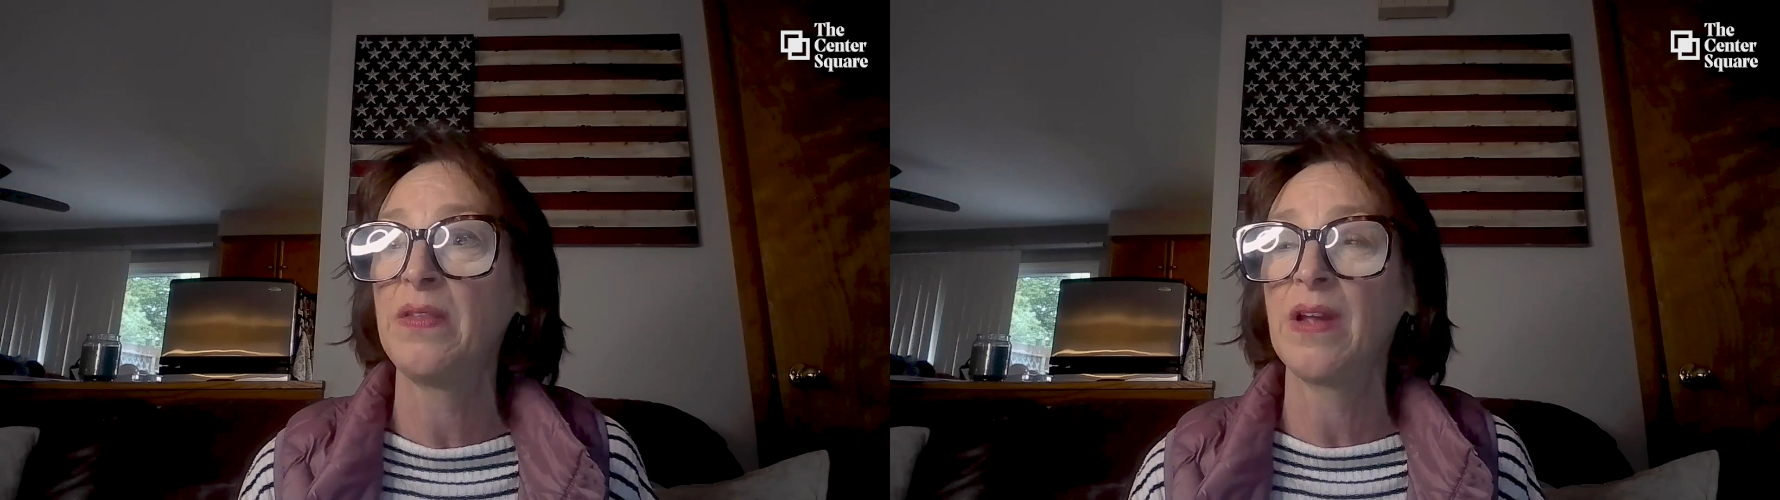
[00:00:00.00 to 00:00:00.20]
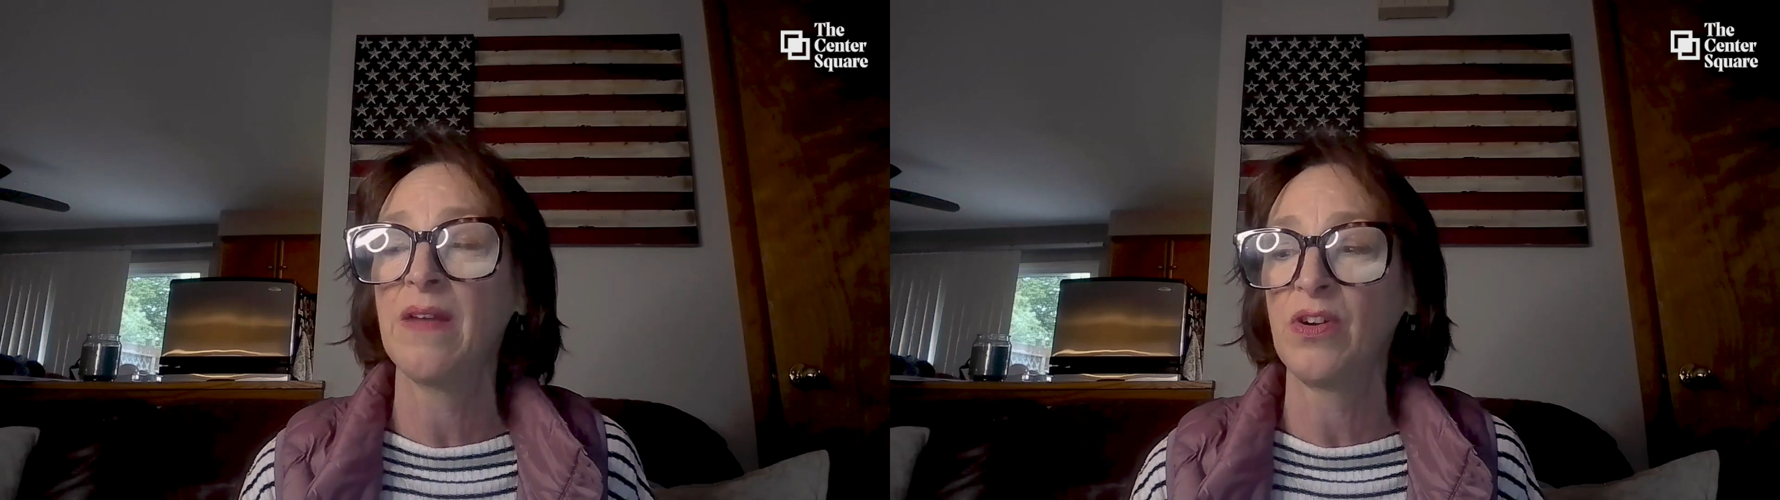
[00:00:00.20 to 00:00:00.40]

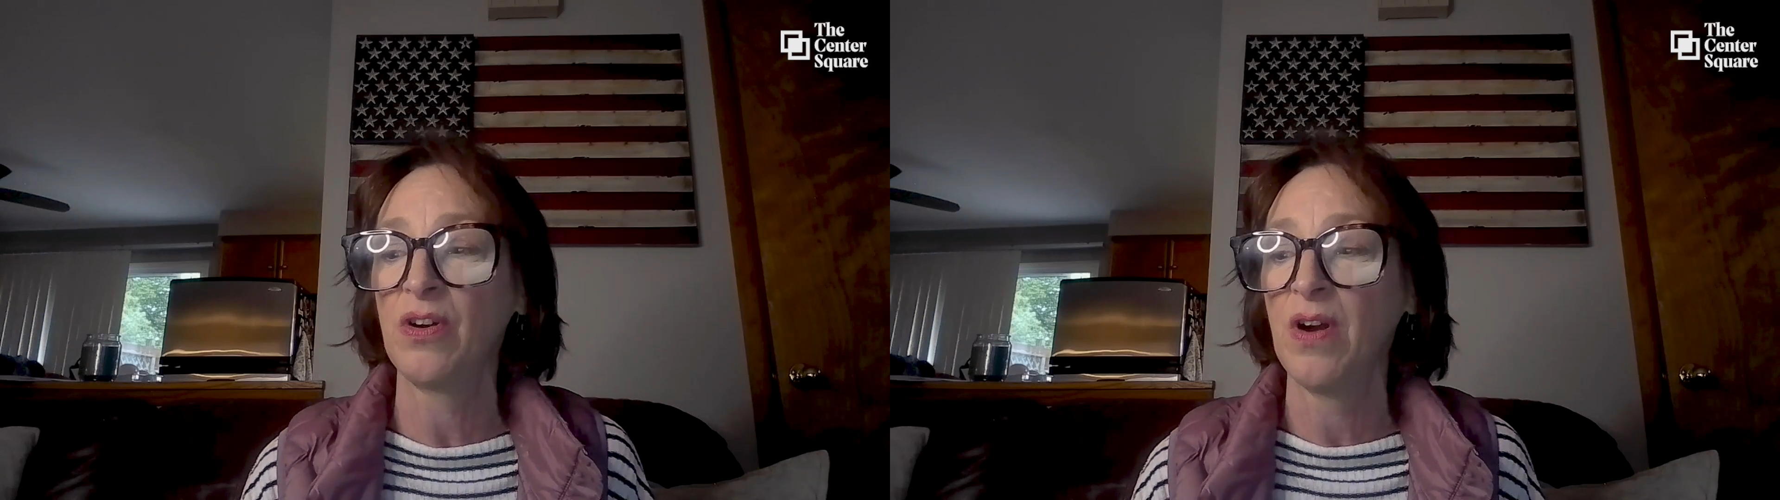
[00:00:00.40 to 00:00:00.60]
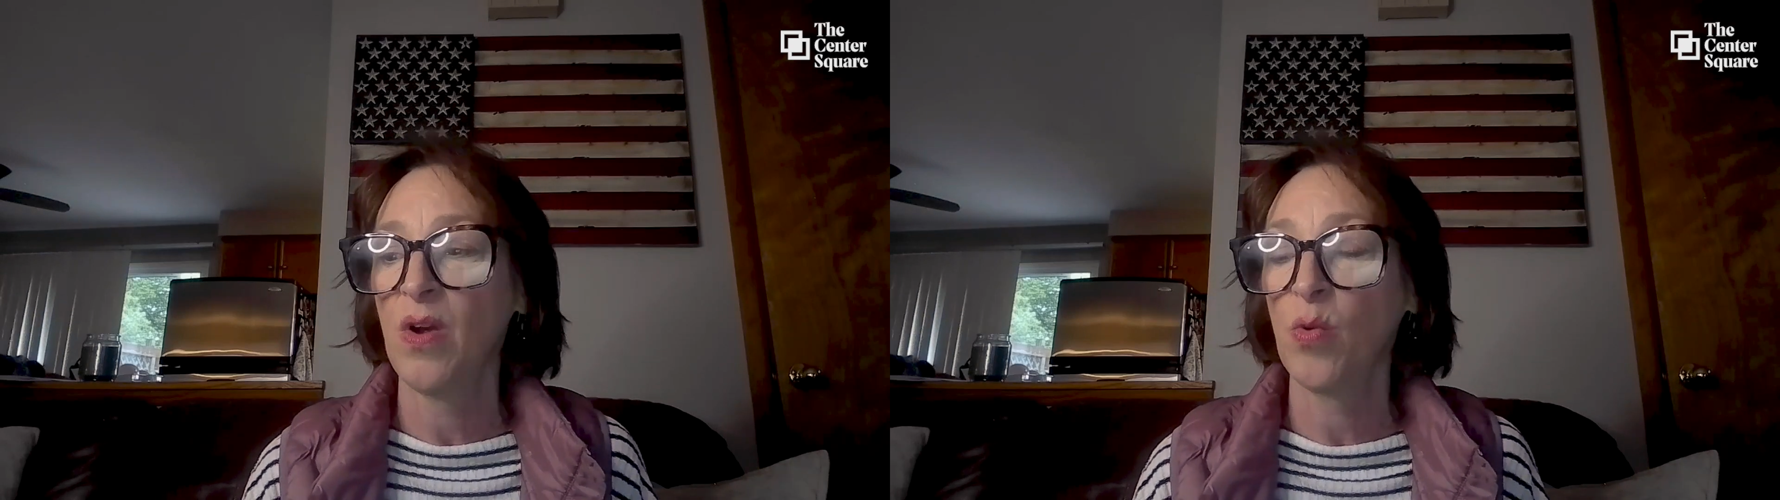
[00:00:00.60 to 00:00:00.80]
the
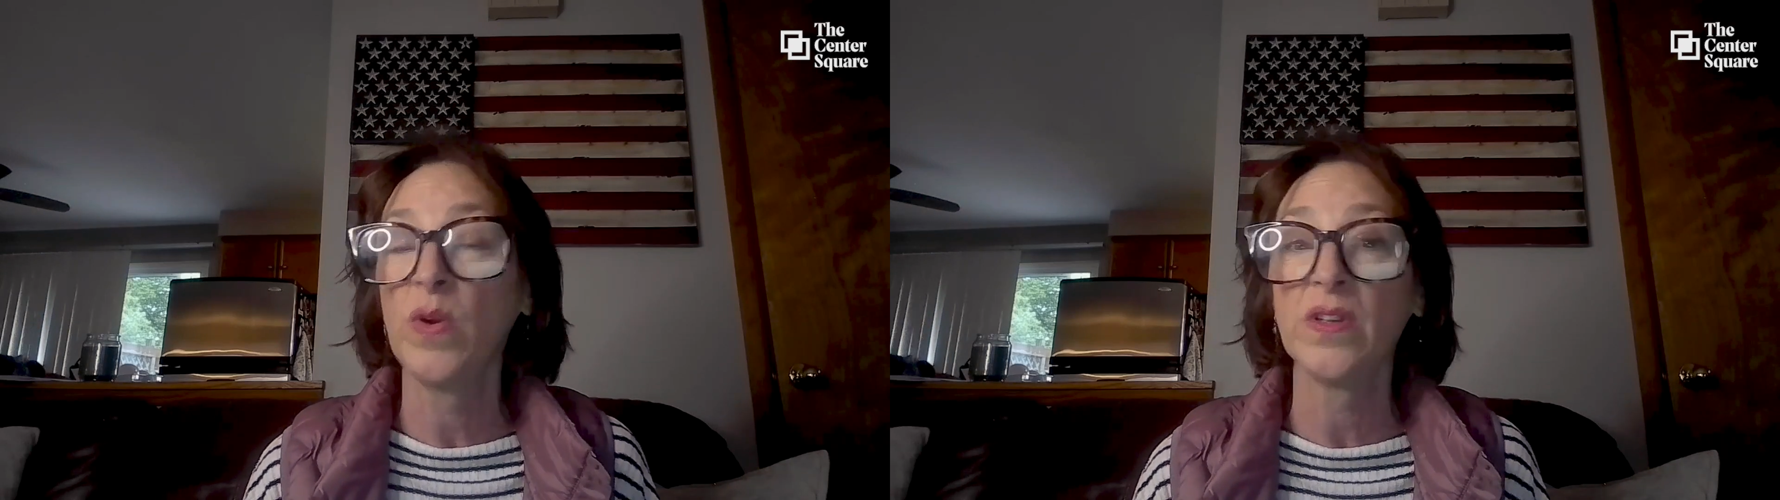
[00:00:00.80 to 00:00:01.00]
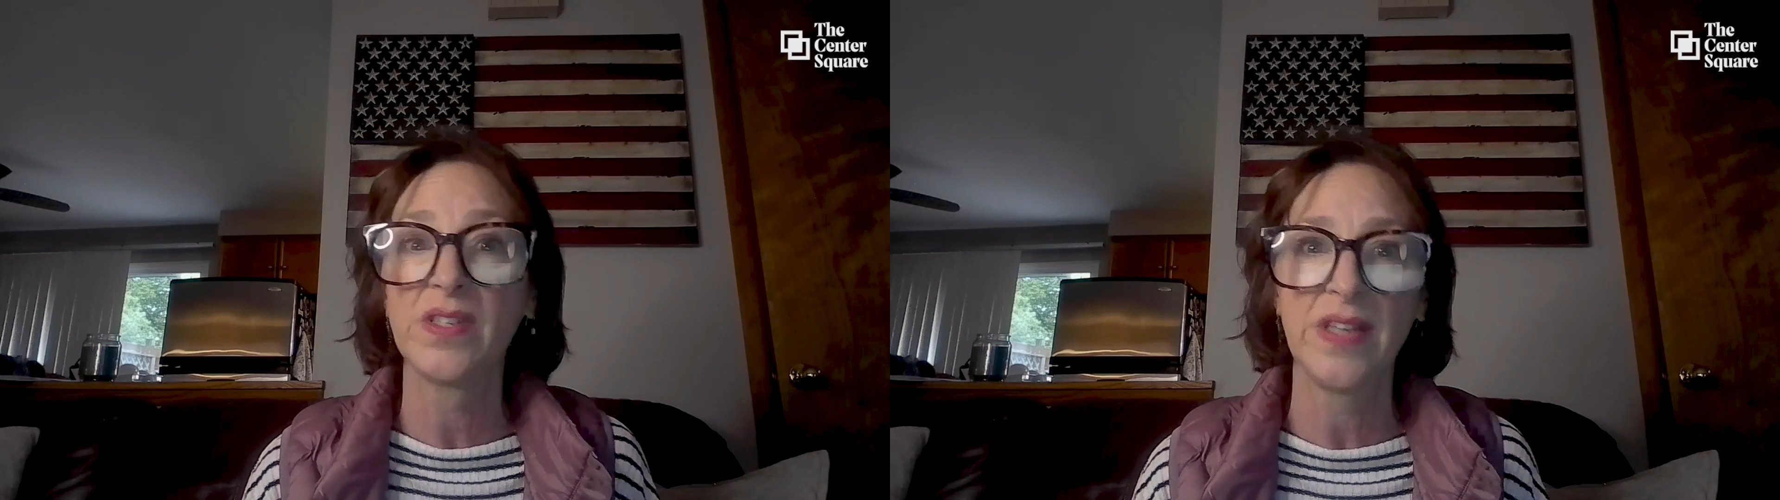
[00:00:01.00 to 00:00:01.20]
governor
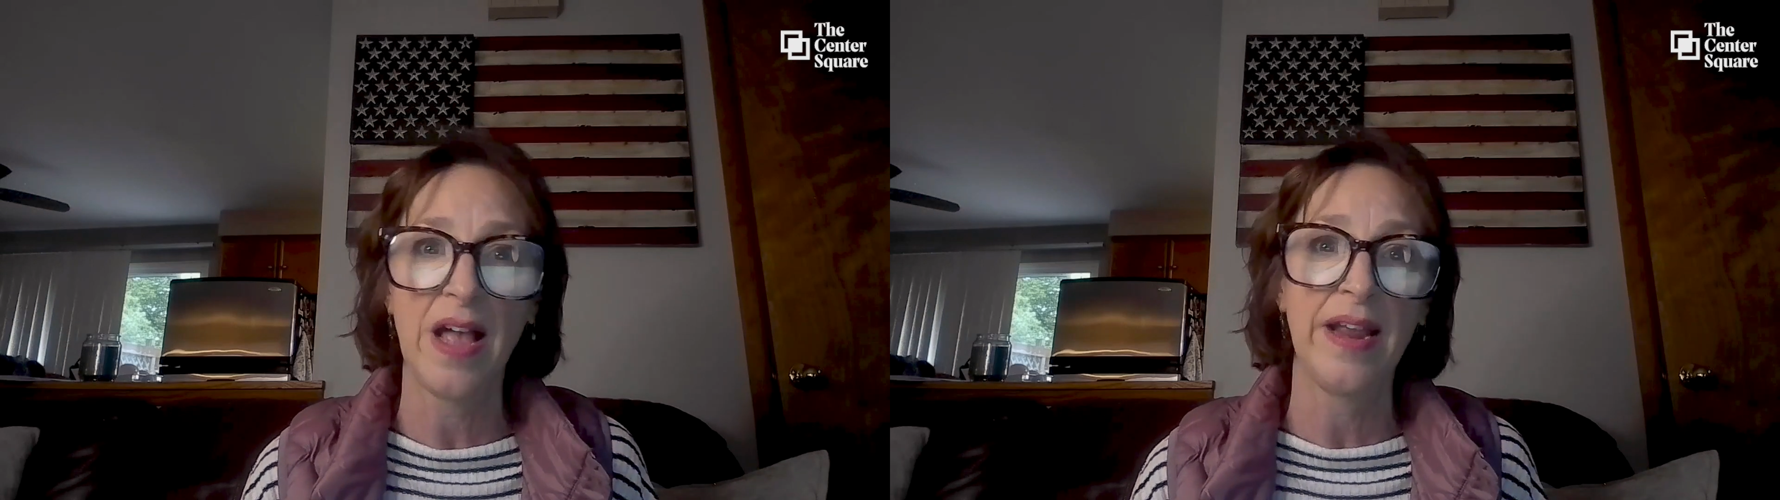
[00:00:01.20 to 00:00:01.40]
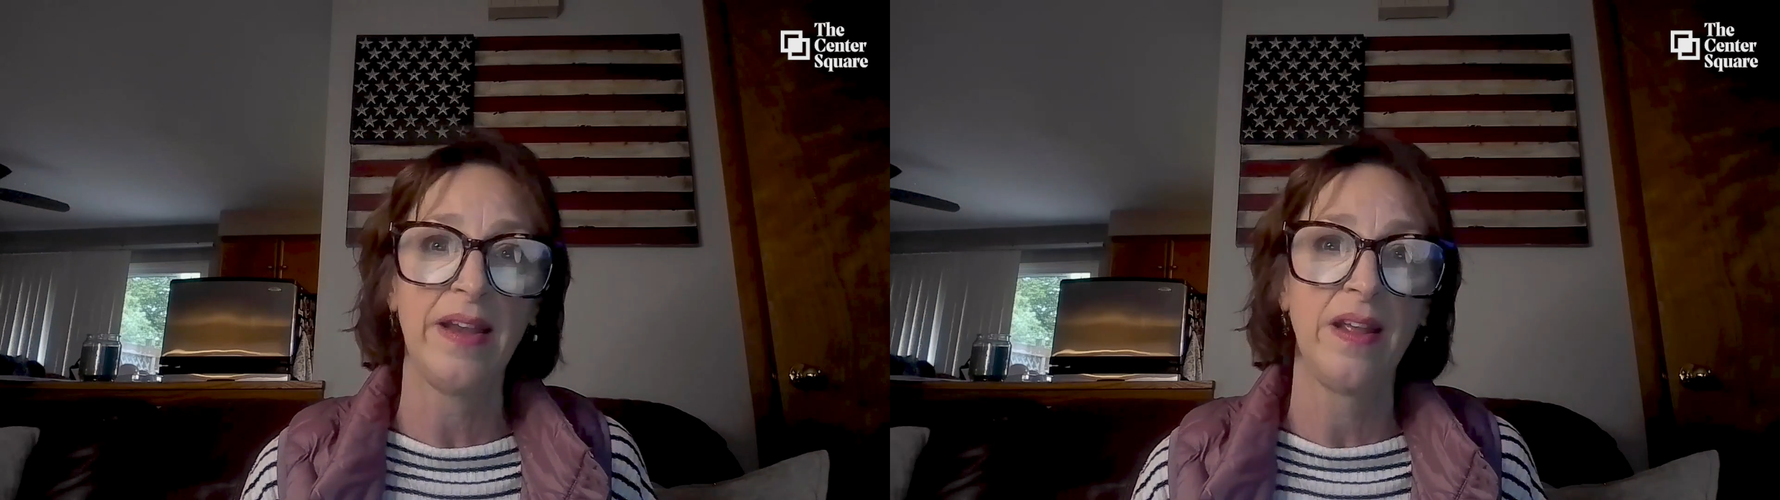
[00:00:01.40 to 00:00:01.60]
will
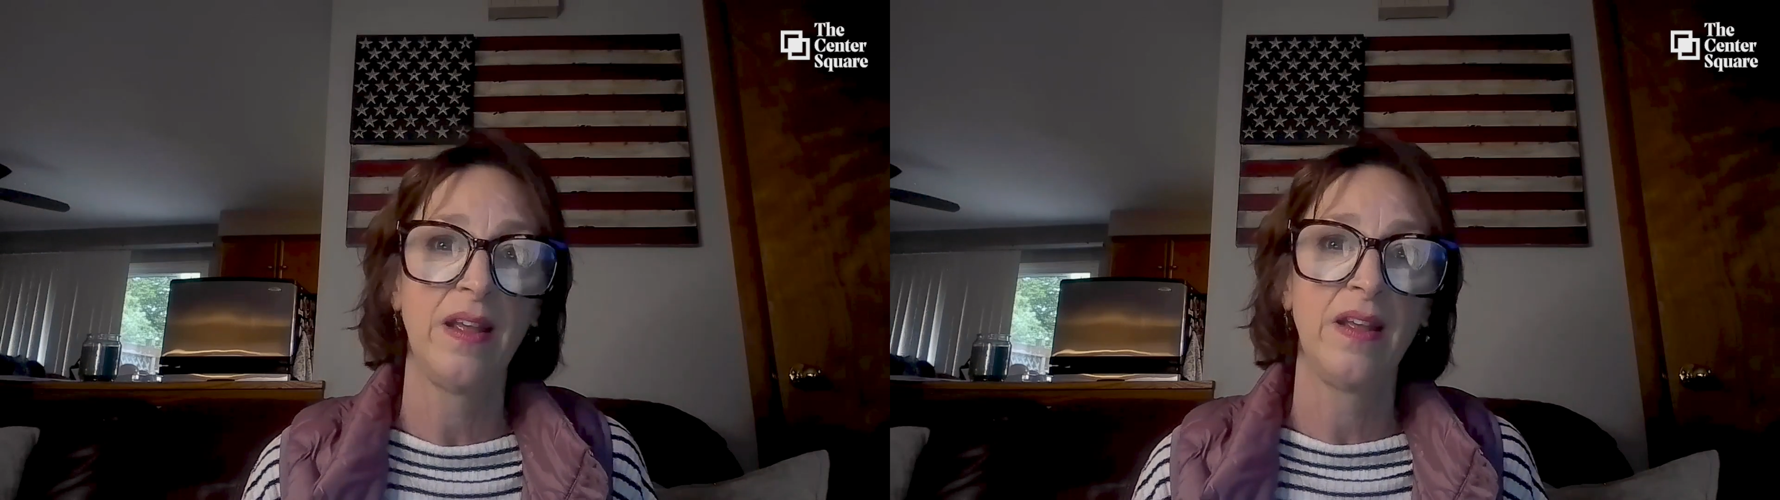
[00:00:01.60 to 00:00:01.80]
sign